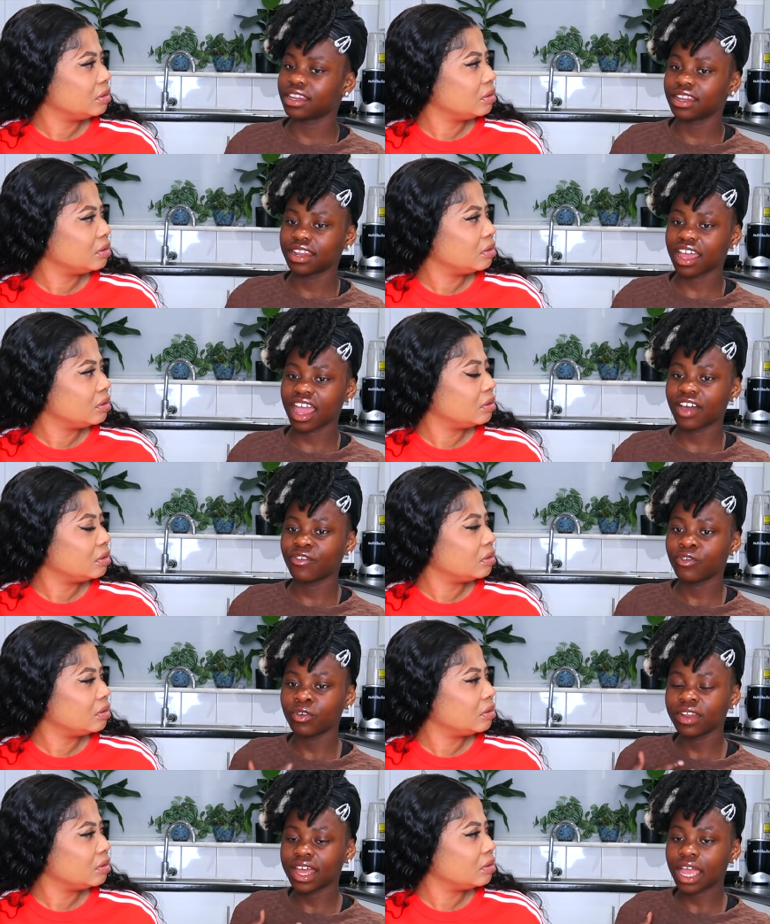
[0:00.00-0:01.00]
Speaker 1: Like, I
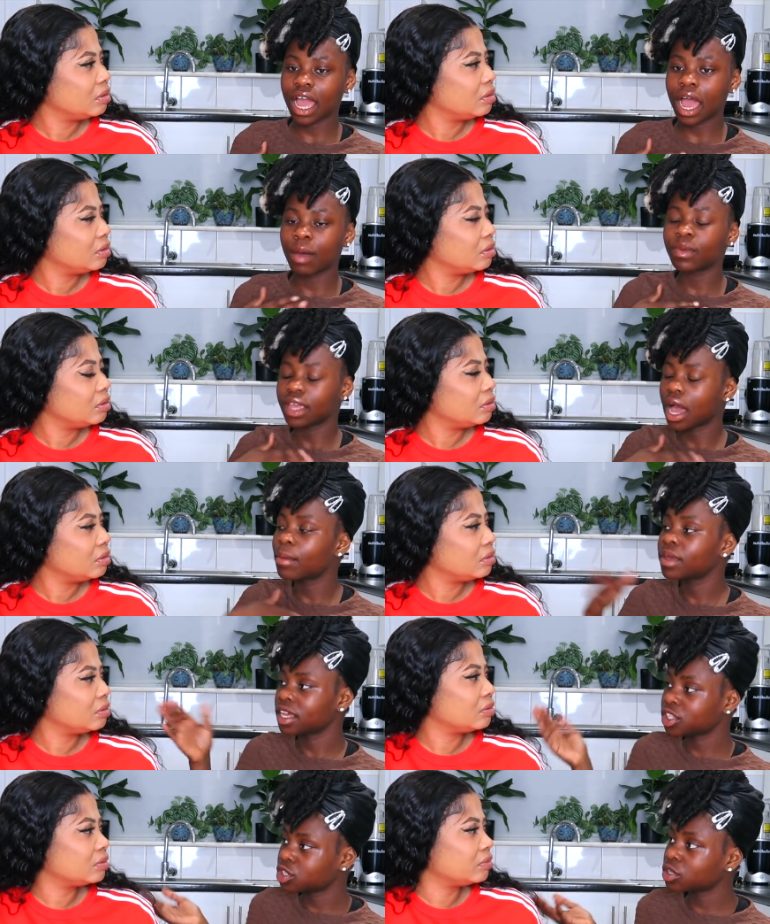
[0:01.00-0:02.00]
feel like I'm, I'm
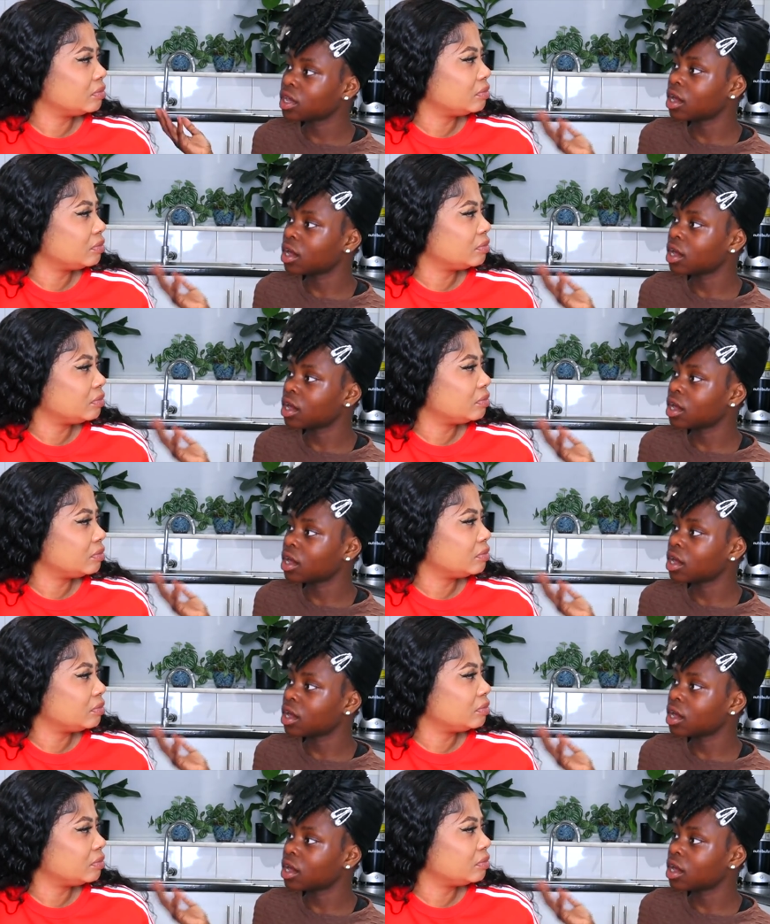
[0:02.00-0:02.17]
here to